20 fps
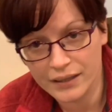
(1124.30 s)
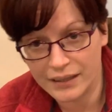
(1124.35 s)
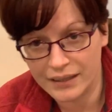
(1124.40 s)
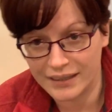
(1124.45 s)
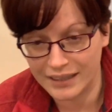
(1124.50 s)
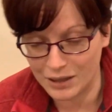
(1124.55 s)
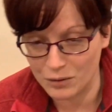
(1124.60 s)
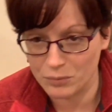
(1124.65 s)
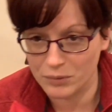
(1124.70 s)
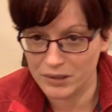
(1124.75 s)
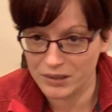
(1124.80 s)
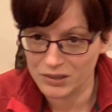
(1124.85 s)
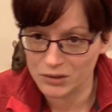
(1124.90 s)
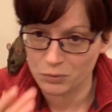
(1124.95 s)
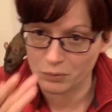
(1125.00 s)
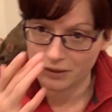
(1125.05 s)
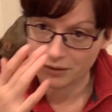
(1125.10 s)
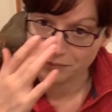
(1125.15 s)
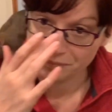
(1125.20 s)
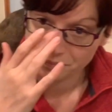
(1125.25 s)
That works
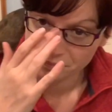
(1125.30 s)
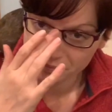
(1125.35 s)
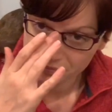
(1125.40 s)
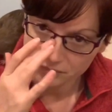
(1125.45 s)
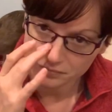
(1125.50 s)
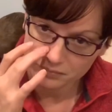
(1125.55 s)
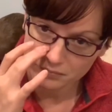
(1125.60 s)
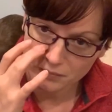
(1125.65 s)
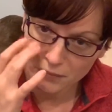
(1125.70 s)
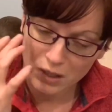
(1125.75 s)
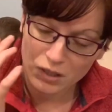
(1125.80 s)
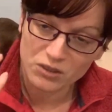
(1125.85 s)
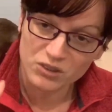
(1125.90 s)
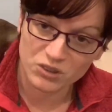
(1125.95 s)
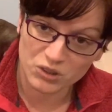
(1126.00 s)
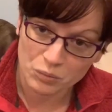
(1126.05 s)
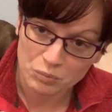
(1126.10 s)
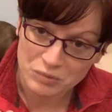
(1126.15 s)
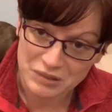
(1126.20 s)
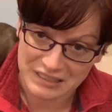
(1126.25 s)
well.
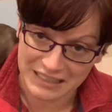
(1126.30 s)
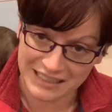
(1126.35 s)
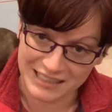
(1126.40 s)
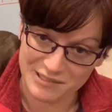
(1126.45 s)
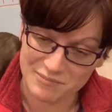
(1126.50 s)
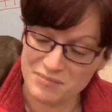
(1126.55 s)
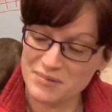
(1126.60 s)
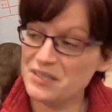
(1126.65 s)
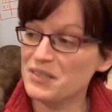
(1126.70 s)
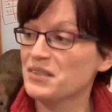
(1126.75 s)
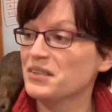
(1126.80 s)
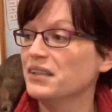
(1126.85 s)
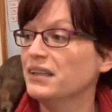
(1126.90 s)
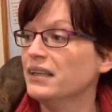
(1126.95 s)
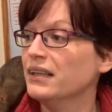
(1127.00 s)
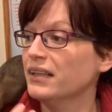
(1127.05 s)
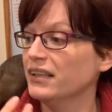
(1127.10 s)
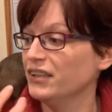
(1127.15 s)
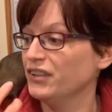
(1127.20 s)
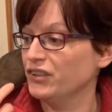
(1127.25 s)
Sometimes
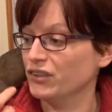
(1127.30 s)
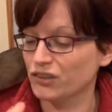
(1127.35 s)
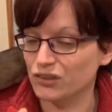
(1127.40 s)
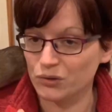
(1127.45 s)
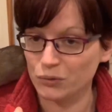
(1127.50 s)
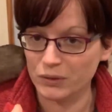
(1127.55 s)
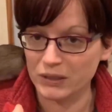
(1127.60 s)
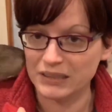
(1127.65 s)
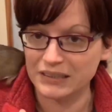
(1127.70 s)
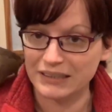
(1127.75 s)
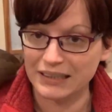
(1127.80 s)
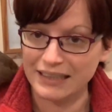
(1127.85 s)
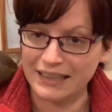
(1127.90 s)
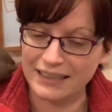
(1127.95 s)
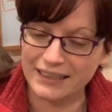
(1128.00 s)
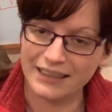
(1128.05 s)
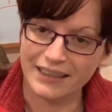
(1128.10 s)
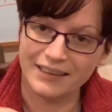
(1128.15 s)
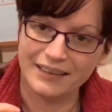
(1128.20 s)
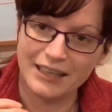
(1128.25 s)
you'll squirt it
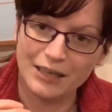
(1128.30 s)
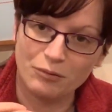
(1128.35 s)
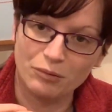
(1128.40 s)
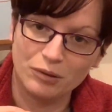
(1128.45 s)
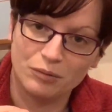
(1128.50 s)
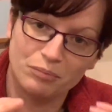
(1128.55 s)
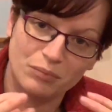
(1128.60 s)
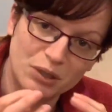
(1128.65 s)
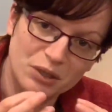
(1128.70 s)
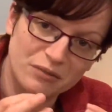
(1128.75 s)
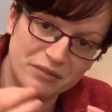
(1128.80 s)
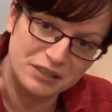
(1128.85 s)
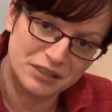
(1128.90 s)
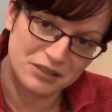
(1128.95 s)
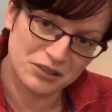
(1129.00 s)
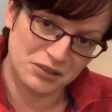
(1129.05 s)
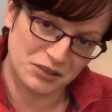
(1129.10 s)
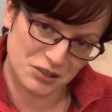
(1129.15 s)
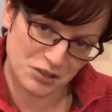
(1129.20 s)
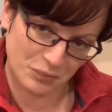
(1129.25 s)
in and they will move in
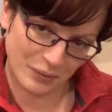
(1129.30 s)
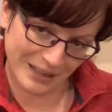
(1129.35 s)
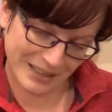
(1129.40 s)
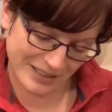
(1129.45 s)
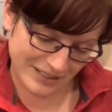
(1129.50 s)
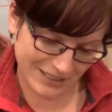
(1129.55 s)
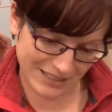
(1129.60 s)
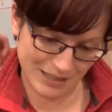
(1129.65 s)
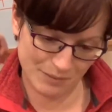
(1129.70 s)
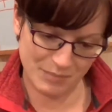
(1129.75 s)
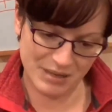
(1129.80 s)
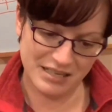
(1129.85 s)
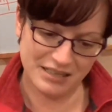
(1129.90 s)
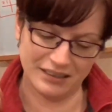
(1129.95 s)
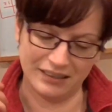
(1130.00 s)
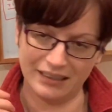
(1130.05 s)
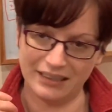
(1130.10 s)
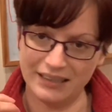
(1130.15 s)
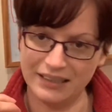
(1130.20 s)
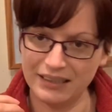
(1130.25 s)
such a way that it
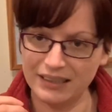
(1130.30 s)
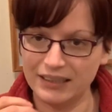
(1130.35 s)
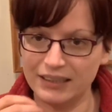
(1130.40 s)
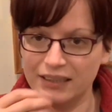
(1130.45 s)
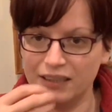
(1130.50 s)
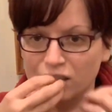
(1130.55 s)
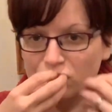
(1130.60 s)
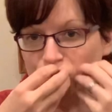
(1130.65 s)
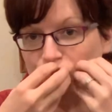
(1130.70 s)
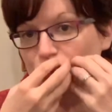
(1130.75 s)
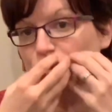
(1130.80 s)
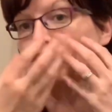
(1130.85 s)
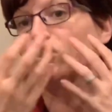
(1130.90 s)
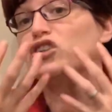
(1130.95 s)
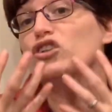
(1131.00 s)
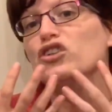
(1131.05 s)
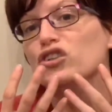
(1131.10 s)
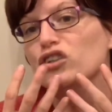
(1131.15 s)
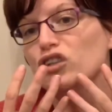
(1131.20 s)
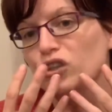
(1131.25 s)
immediately just
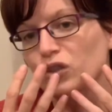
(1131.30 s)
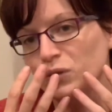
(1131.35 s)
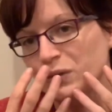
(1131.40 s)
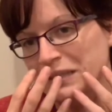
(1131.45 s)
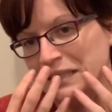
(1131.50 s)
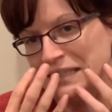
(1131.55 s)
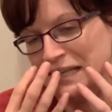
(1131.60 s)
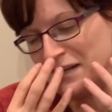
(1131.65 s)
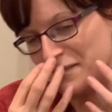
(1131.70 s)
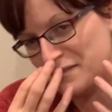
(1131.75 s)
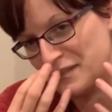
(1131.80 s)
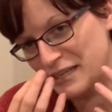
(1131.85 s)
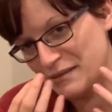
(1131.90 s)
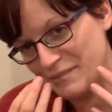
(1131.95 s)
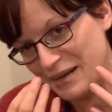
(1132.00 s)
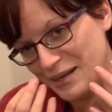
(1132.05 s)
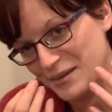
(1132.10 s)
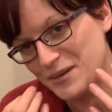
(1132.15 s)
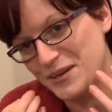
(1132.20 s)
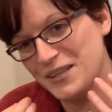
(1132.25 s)
oozes out of their
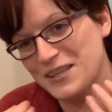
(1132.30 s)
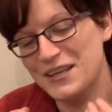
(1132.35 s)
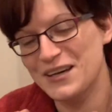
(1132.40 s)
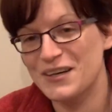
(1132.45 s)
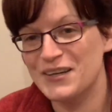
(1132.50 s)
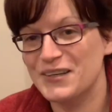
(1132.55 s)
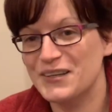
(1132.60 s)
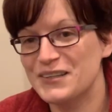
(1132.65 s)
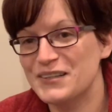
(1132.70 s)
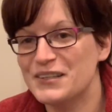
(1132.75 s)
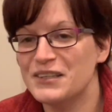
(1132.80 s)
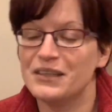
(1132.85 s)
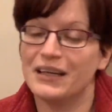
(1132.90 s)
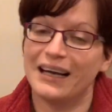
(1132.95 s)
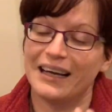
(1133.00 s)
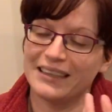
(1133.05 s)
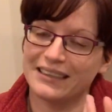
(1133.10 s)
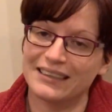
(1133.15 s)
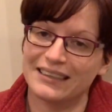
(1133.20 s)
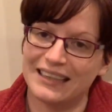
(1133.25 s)
mouth. Or
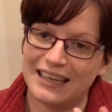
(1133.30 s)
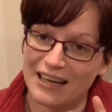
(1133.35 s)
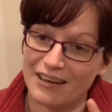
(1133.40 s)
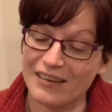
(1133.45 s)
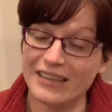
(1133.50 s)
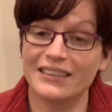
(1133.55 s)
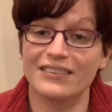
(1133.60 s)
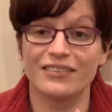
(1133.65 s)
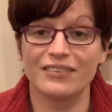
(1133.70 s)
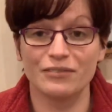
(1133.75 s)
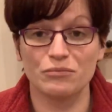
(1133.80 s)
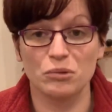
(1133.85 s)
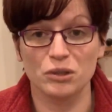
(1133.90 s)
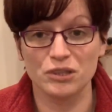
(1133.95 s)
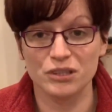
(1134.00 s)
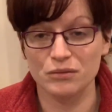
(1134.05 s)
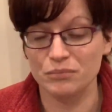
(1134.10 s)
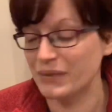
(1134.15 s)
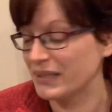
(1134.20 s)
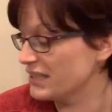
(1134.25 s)
actually I have
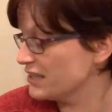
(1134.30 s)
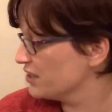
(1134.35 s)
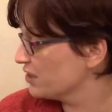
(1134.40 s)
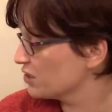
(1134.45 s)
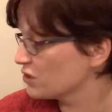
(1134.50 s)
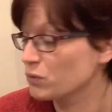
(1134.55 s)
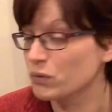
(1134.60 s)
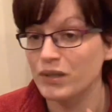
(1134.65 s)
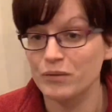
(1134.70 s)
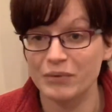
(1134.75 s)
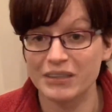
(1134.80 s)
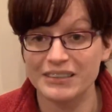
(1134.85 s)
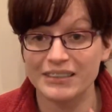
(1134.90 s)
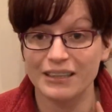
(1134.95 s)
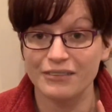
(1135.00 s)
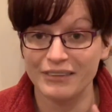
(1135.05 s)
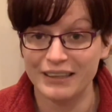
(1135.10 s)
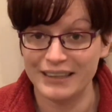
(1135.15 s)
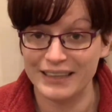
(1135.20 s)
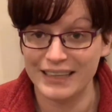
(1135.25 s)
once managed to squirt
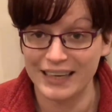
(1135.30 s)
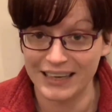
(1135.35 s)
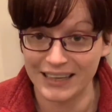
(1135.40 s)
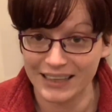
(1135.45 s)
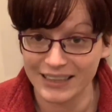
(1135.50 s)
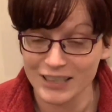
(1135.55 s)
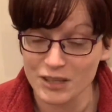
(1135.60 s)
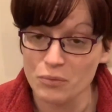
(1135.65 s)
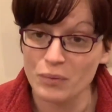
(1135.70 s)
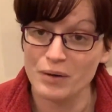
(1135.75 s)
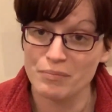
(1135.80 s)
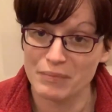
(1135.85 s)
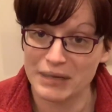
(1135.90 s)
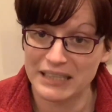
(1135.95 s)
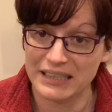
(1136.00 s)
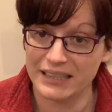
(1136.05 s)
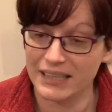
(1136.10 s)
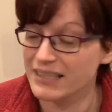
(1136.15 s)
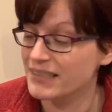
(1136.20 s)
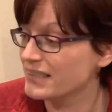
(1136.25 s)
myself in the eye when
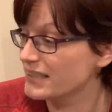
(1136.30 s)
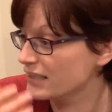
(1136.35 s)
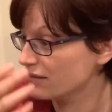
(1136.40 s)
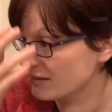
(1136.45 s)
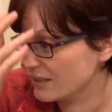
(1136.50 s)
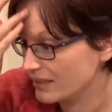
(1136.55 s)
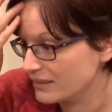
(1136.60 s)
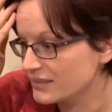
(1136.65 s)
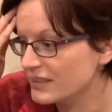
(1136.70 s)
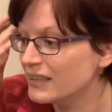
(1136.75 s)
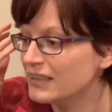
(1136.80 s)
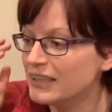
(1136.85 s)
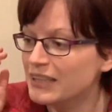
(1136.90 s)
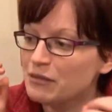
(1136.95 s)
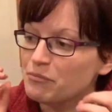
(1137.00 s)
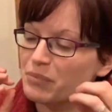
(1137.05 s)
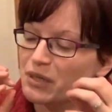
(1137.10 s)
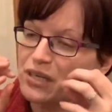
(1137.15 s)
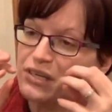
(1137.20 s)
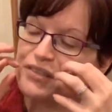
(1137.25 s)
medicating a rat
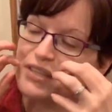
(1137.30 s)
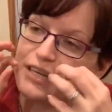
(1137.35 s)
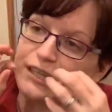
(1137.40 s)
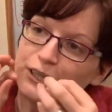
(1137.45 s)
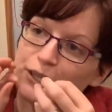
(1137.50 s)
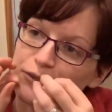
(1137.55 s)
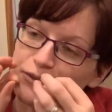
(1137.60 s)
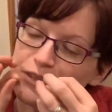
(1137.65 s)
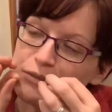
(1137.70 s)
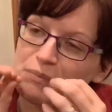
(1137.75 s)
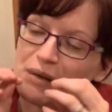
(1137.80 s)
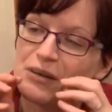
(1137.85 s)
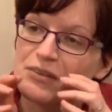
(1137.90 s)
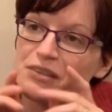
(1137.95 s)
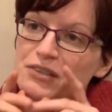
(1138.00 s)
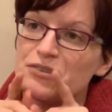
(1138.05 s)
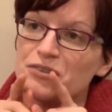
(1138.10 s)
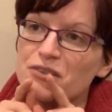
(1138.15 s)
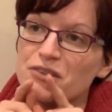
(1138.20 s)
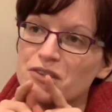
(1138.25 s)
because they closed the mouth
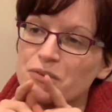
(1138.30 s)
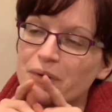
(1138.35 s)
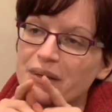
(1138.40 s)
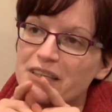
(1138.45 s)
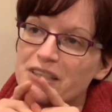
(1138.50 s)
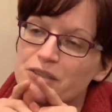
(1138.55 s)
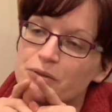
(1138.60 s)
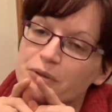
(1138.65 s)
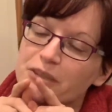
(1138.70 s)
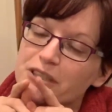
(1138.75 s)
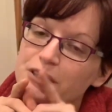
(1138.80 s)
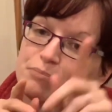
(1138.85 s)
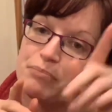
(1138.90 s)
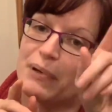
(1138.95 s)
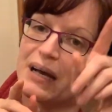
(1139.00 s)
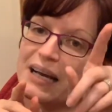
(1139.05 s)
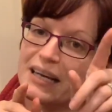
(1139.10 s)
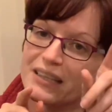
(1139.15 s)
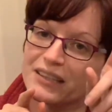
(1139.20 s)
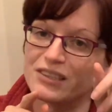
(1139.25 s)
in such a way it squirted
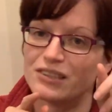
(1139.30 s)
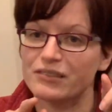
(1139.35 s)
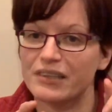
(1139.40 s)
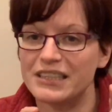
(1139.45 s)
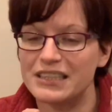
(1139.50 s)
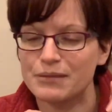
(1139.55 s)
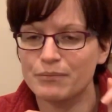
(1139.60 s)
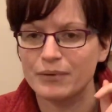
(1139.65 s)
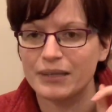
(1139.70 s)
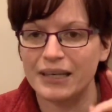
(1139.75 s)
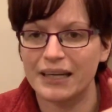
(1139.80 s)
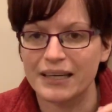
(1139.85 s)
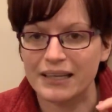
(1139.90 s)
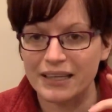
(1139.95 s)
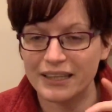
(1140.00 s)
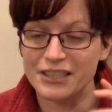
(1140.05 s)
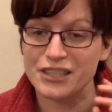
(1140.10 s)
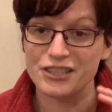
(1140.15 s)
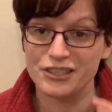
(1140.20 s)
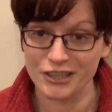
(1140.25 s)
back and straight into my eye,
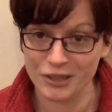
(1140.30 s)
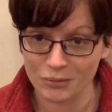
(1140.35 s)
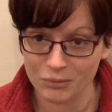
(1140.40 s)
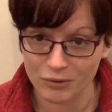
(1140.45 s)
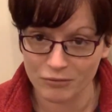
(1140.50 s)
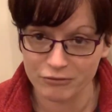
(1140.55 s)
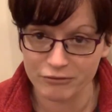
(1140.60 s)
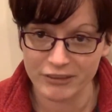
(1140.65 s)
and you don't want